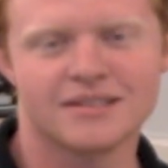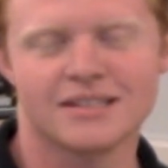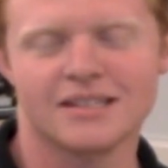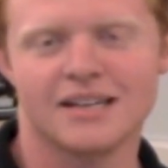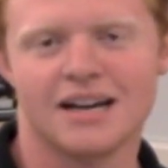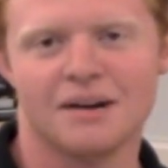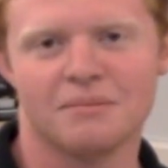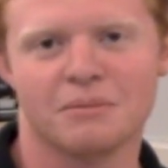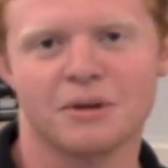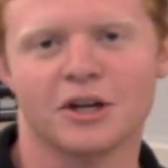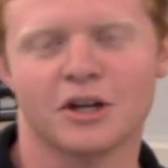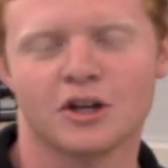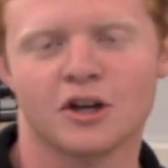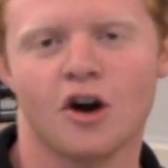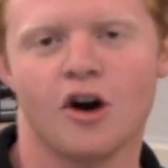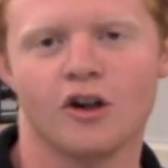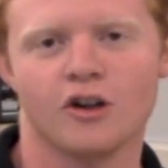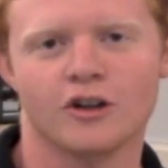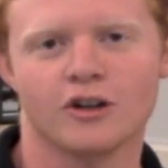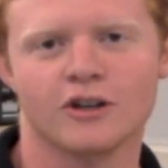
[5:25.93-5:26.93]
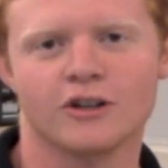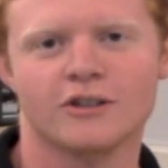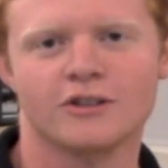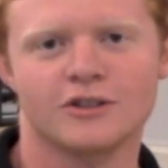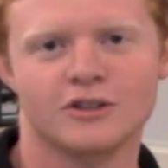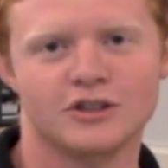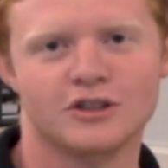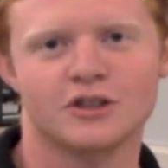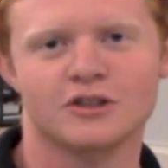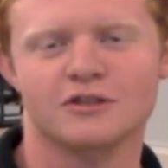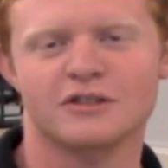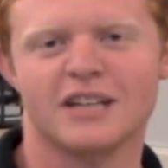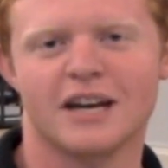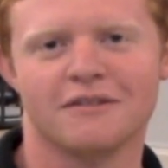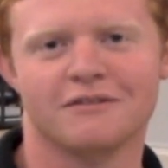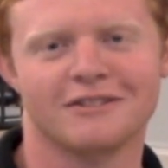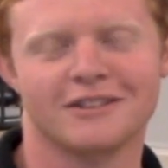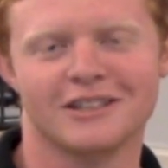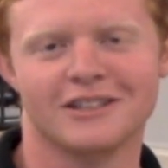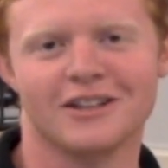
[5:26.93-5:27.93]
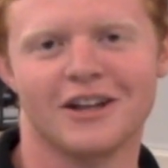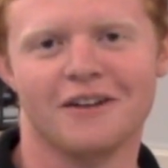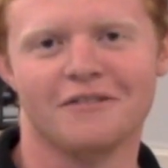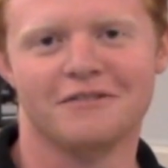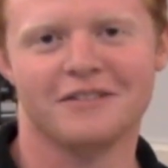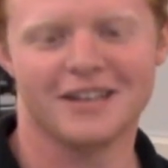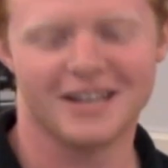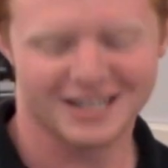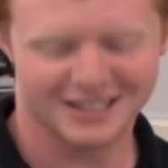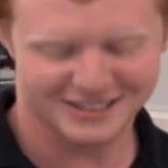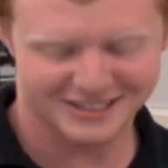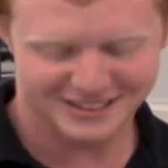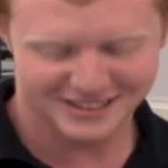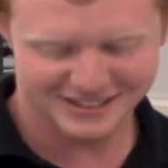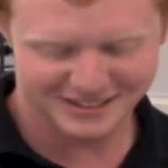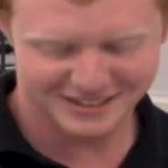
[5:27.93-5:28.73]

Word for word: I'm gonna call her. She'll definitely love this.